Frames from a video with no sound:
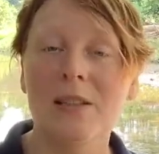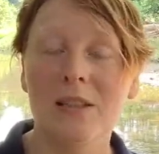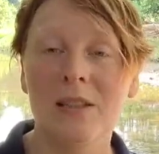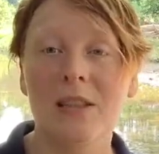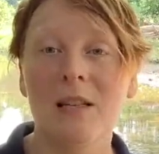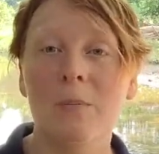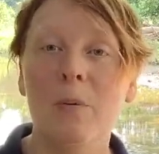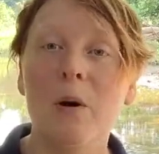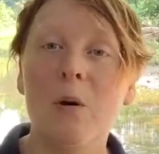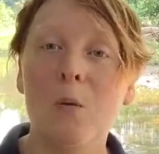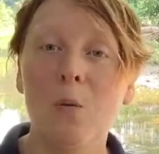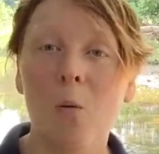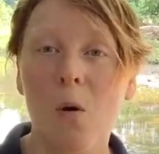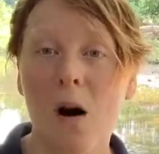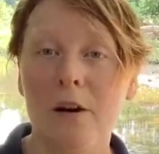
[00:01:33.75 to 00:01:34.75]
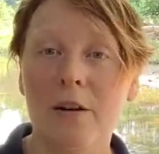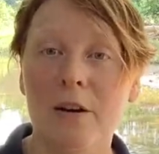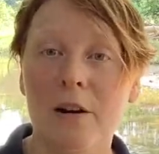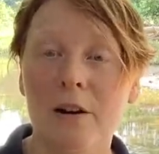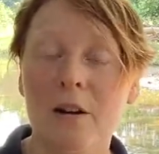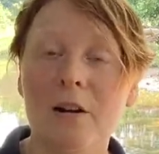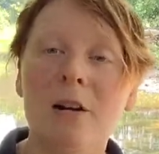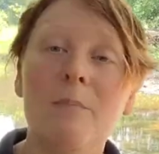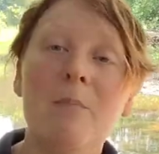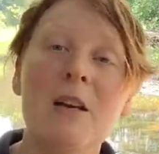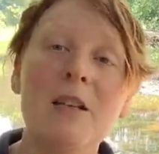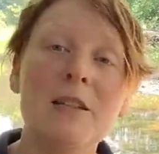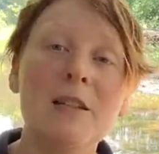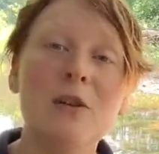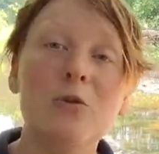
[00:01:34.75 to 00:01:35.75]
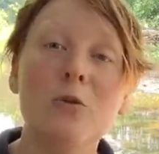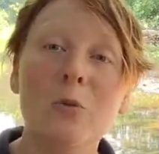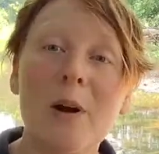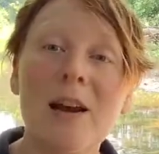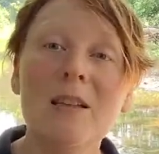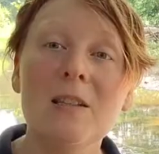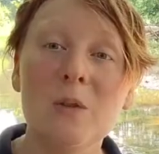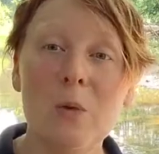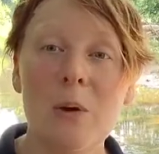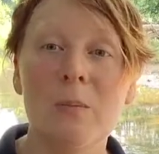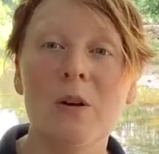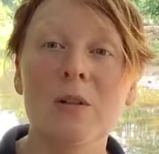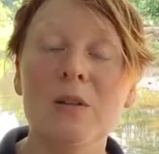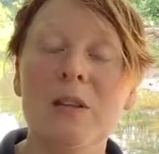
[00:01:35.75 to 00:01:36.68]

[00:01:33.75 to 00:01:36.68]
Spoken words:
deep water because they're great swimmers,